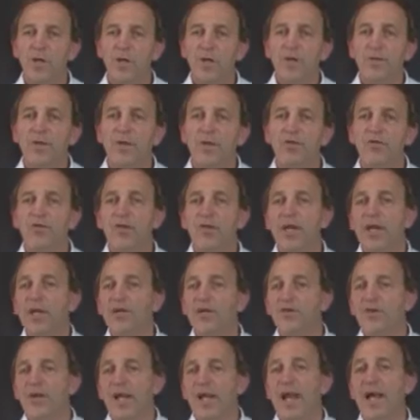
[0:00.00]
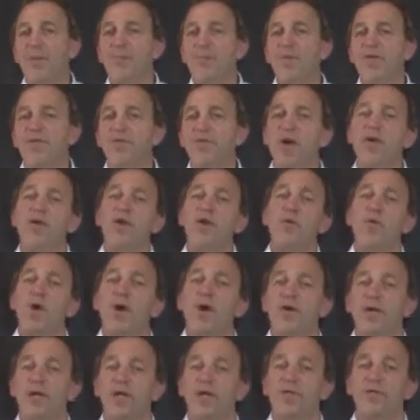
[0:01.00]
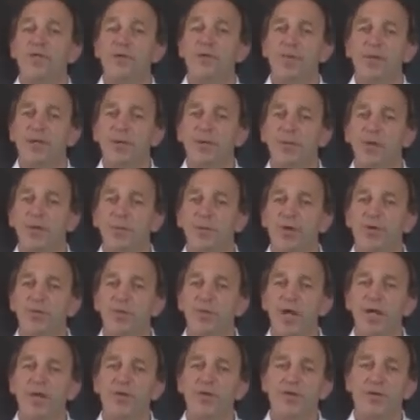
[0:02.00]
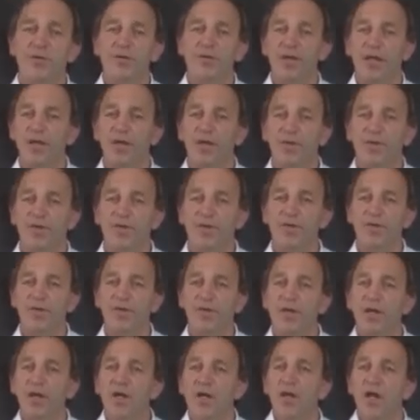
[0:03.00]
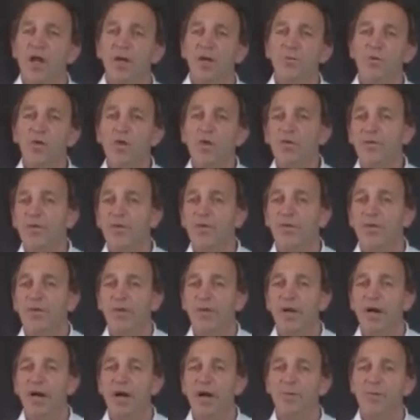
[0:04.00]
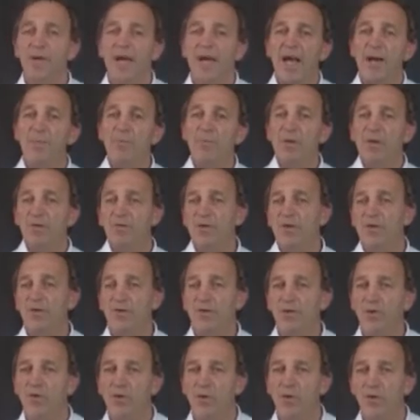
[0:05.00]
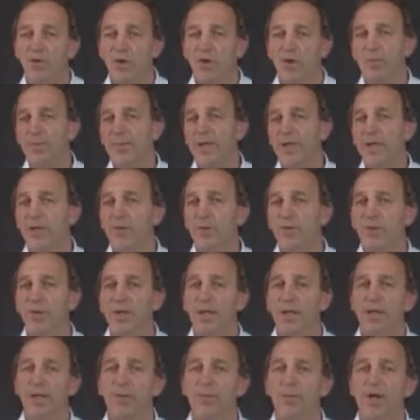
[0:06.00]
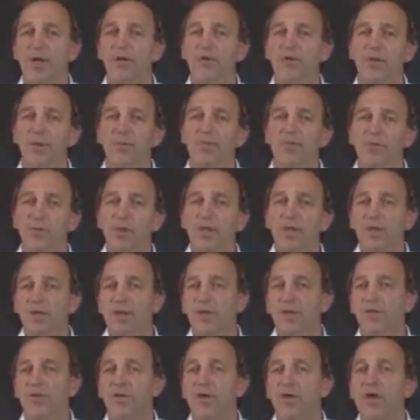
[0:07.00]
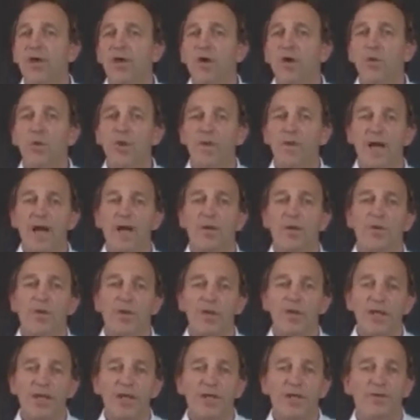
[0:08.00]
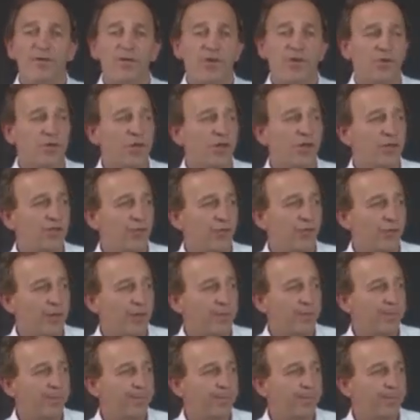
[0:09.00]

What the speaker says: This change can be very worrying for people, but relatively innocent, and movement of the arm can be restored, albeit with a little biceps weakness, without the need for surgery.